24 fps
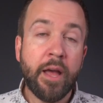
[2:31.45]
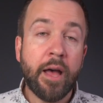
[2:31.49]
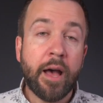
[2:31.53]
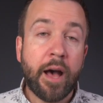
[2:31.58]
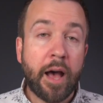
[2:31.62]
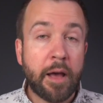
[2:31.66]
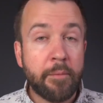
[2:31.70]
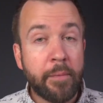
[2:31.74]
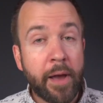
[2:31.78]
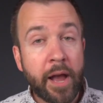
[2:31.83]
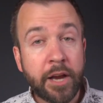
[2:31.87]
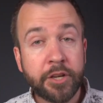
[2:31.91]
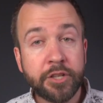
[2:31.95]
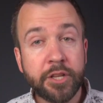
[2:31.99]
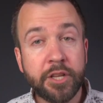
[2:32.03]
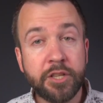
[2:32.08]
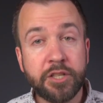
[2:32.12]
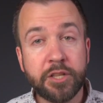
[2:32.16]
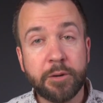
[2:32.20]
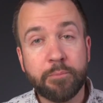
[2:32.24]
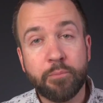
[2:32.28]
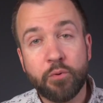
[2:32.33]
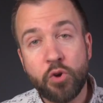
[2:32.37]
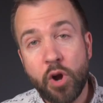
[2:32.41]
I'm actually
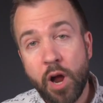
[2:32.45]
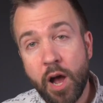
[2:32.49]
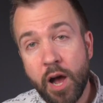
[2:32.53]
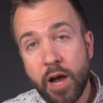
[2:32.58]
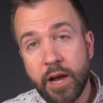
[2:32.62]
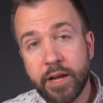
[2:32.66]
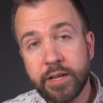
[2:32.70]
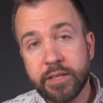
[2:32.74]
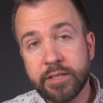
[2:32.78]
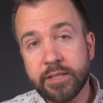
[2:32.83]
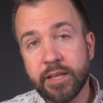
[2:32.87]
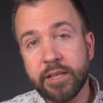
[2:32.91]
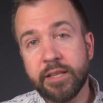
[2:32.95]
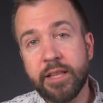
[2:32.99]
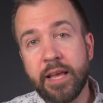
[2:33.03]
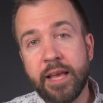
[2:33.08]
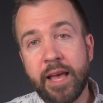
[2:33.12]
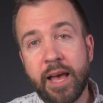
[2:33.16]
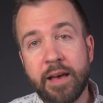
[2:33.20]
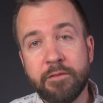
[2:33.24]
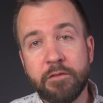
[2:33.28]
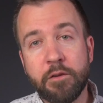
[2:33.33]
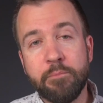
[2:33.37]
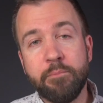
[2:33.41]
surprised that they
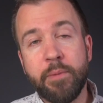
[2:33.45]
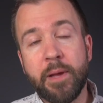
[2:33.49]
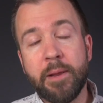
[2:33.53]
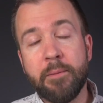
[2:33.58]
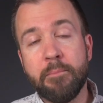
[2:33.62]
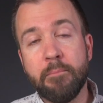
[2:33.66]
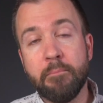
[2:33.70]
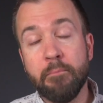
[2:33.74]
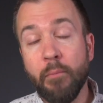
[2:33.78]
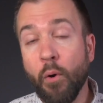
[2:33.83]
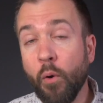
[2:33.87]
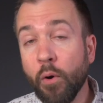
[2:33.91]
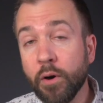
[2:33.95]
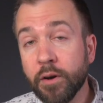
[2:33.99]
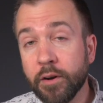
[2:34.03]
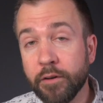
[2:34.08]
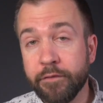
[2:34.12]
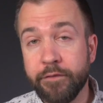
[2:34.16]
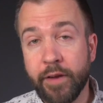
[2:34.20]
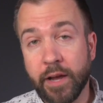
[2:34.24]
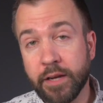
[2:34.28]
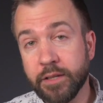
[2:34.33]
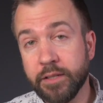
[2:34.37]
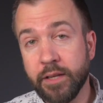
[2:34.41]
haven't been more
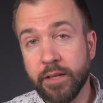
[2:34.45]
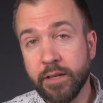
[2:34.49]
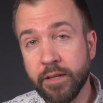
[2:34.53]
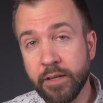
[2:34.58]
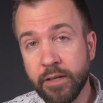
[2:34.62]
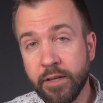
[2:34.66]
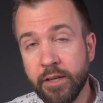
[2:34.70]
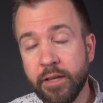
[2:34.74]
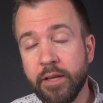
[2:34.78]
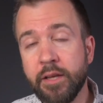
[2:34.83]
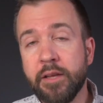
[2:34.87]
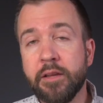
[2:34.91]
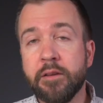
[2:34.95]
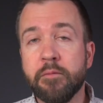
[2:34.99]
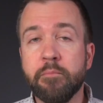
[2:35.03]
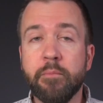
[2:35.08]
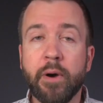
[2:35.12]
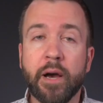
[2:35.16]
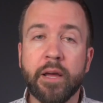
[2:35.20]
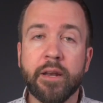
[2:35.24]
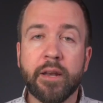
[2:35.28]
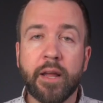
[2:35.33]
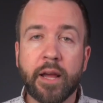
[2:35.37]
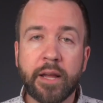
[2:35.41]
affected,
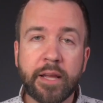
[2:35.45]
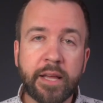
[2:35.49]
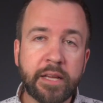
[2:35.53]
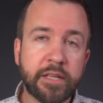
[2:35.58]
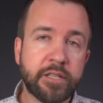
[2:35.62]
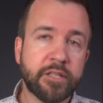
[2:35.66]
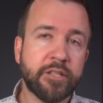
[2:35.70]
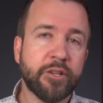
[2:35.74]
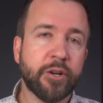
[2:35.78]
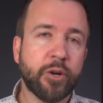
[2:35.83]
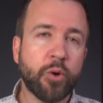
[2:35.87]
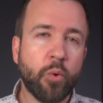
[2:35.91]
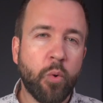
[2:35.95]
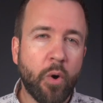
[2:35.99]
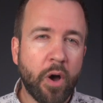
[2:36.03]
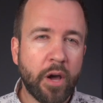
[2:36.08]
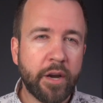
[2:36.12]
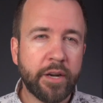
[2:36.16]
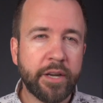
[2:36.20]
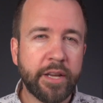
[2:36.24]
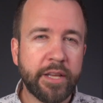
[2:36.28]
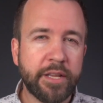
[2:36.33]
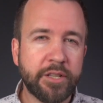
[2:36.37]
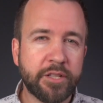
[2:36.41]
but I guess their
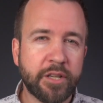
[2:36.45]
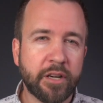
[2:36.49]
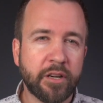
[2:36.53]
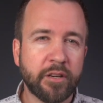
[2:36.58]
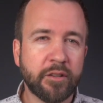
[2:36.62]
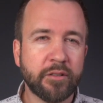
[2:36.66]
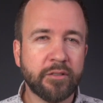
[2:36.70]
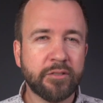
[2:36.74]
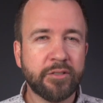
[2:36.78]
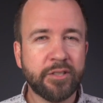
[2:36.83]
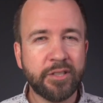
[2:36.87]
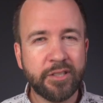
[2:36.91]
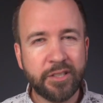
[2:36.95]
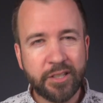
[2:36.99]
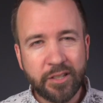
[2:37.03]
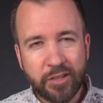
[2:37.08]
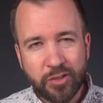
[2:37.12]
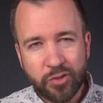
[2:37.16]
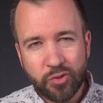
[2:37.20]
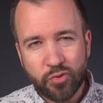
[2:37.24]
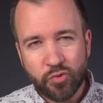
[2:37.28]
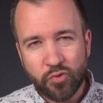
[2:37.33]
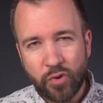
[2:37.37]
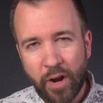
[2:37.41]
quantities are
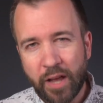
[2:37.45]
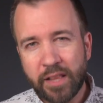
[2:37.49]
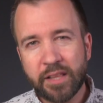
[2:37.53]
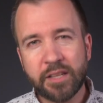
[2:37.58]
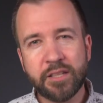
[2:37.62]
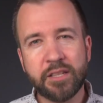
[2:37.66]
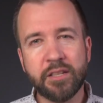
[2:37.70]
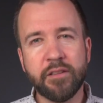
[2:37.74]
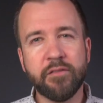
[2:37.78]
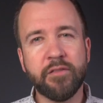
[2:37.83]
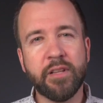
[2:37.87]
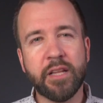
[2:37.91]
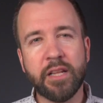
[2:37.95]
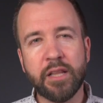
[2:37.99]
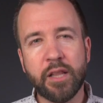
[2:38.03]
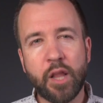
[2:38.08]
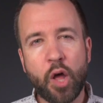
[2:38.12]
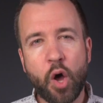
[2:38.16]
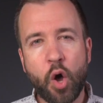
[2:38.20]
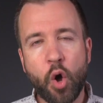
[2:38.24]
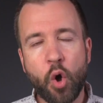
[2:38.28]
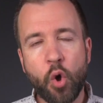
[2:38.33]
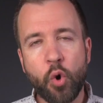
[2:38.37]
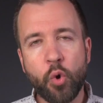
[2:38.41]
still relatively
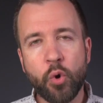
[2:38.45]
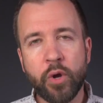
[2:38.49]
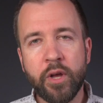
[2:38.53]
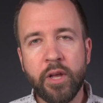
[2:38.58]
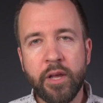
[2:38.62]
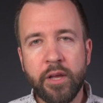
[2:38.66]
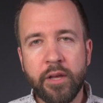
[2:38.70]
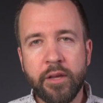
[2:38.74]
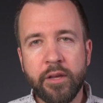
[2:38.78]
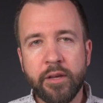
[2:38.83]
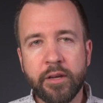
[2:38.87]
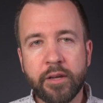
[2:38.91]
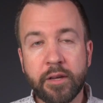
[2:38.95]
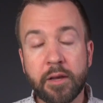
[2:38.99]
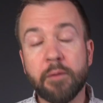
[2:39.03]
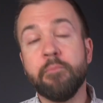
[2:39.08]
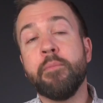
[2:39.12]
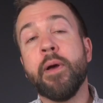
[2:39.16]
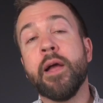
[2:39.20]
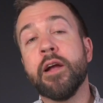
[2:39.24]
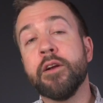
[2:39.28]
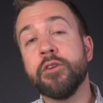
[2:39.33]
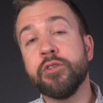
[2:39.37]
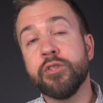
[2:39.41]
low
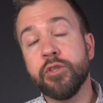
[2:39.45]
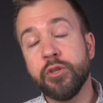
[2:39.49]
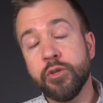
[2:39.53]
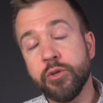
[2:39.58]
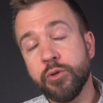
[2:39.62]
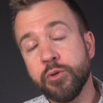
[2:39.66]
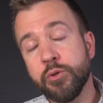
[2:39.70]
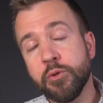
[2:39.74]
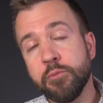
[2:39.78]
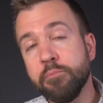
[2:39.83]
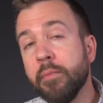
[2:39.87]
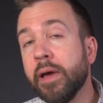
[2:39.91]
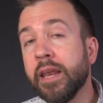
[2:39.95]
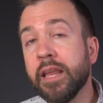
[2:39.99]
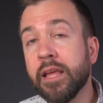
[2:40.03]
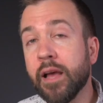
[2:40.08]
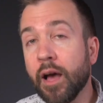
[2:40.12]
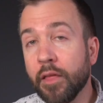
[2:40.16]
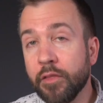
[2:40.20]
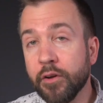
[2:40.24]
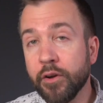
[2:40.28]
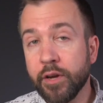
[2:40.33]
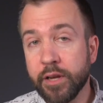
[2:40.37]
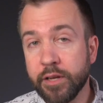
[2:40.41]
compared to many
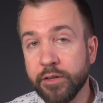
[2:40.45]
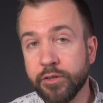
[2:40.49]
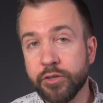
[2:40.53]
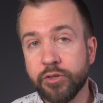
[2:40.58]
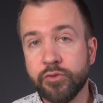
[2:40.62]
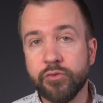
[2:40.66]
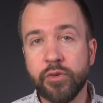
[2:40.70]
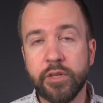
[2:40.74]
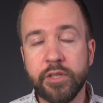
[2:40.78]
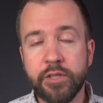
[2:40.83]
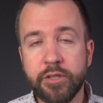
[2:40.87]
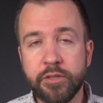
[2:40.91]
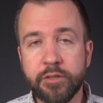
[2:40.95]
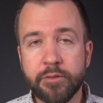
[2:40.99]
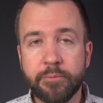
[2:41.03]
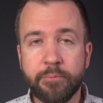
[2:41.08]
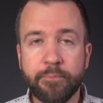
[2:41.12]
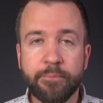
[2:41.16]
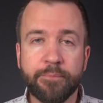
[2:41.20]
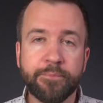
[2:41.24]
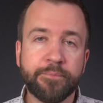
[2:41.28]
other industries.